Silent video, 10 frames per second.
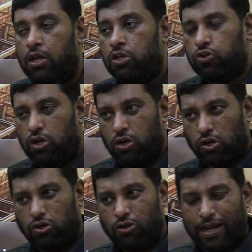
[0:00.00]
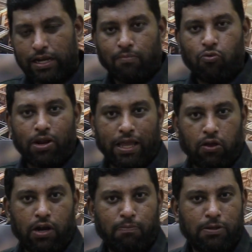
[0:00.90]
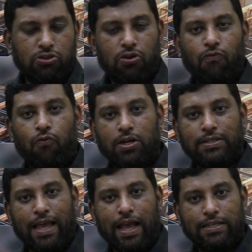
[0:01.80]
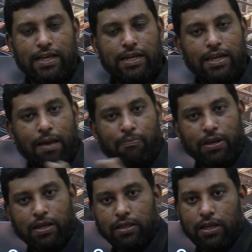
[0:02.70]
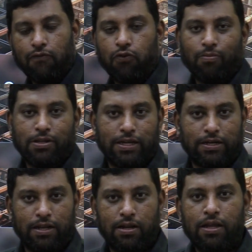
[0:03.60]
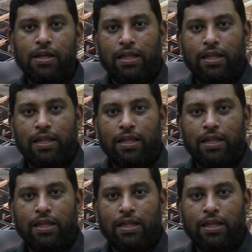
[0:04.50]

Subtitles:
So in order to get a more accurate picture of what is exactly happening in the informal sector,